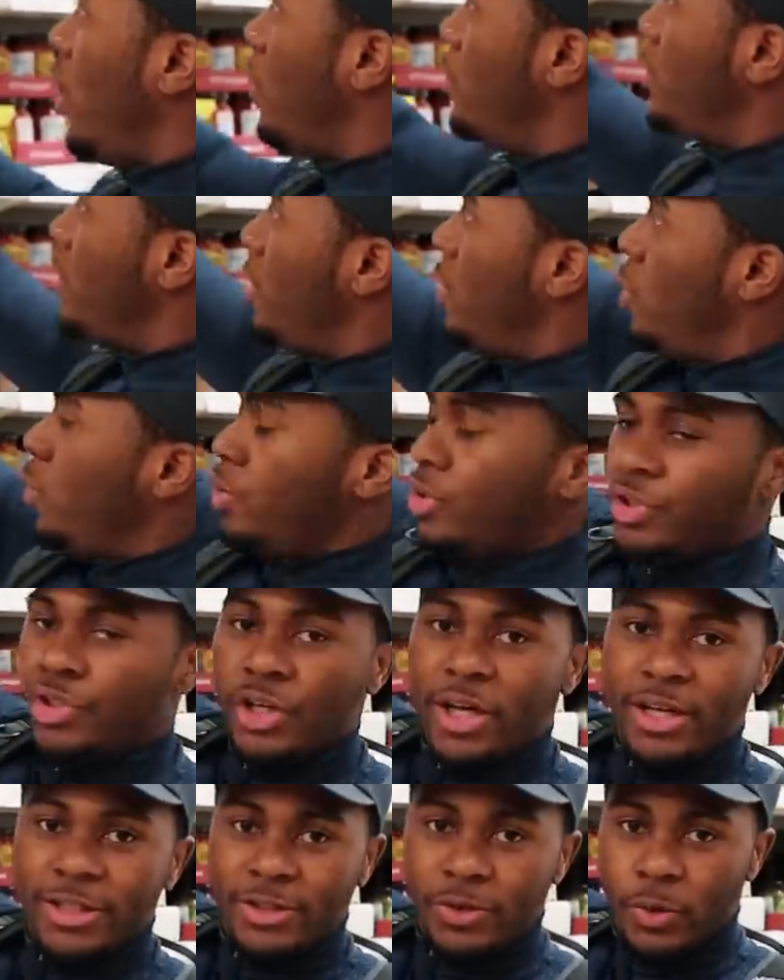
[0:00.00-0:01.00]
Also,
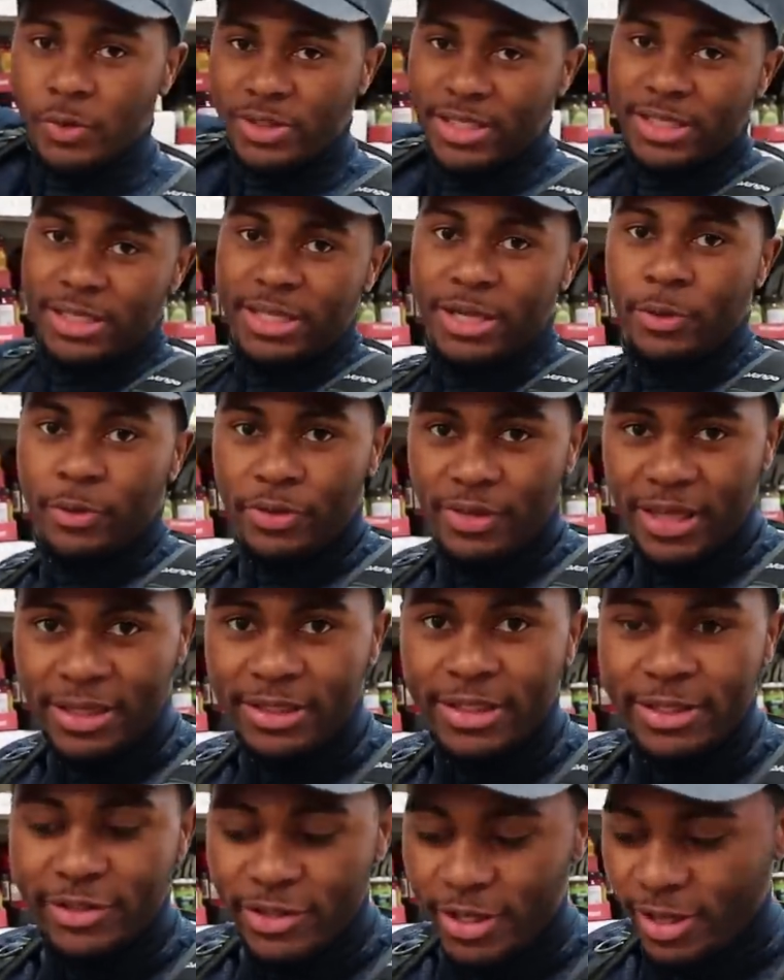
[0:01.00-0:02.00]
jerk sauce. This is the
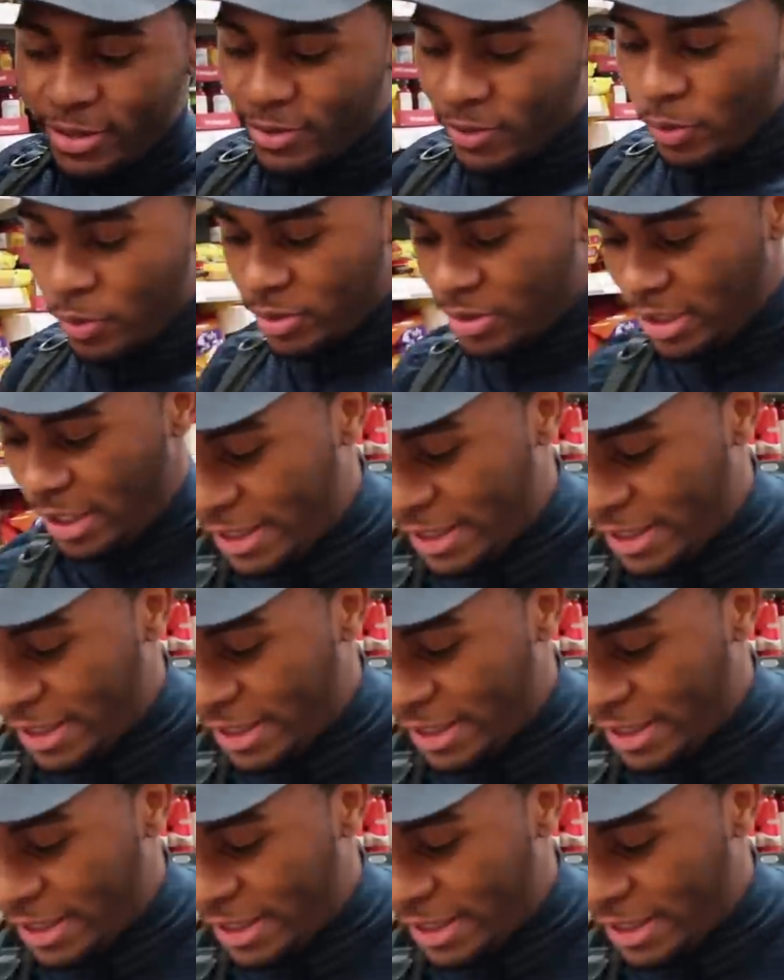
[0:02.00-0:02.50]
authentic jerk sauce.